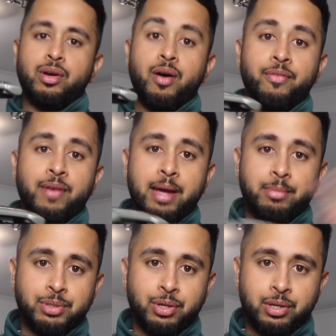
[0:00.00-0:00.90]
off
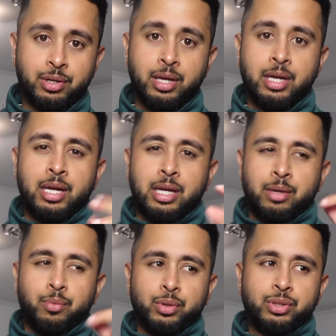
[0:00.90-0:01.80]
Amazon.
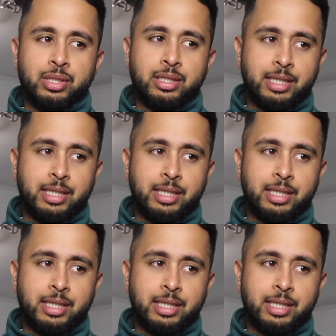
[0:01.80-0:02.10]
Wilson